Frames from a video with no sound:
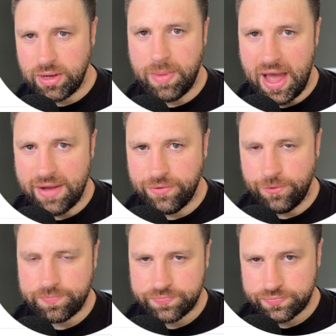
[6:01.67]

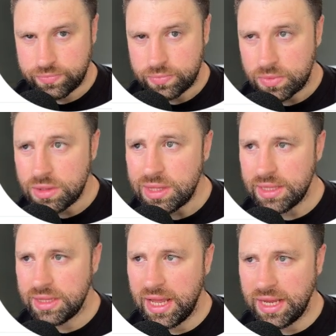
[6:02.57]
powerful.
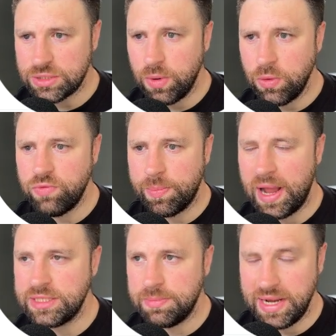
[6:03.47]
This will
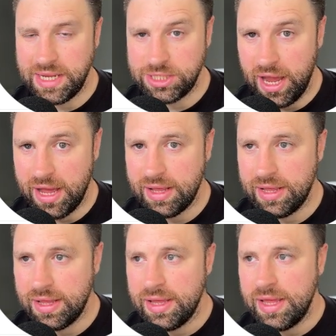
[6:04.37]
replace ManyChat.
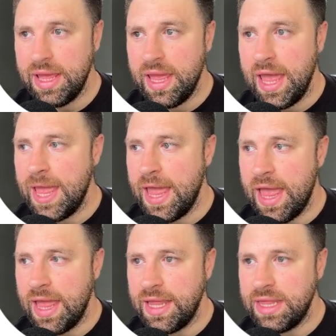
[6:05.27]

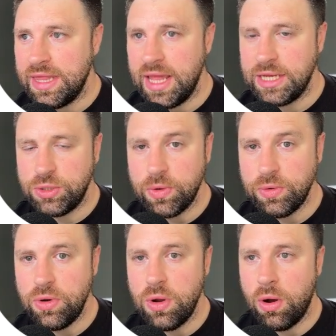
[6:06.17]
This will
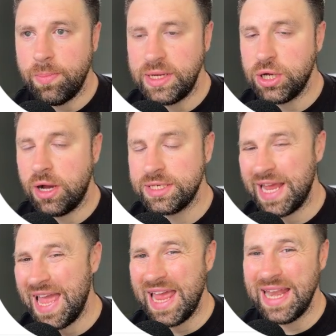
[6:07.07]
not be charged
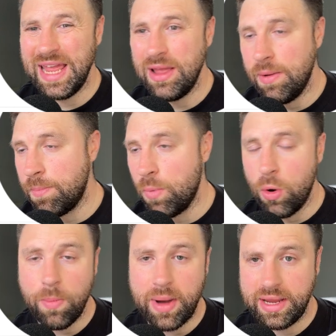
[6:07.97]
any
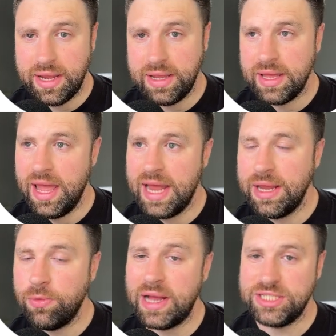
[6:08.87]
more money, and
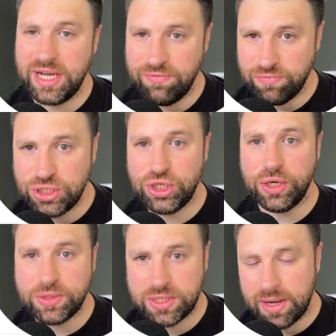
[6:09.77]
it will actually
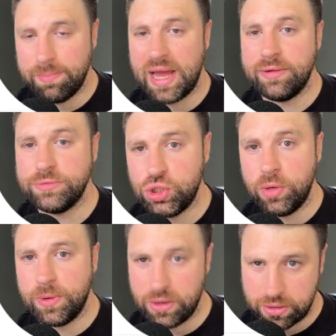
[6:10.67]
reduce the amount of
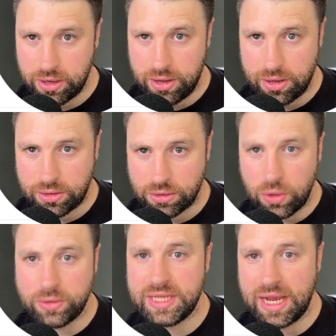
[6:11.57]
duplicate
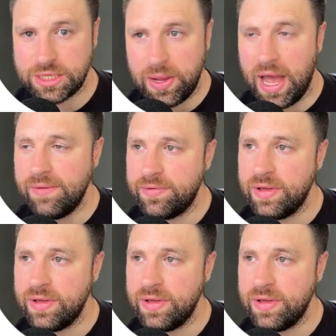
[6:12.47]
contacts you have,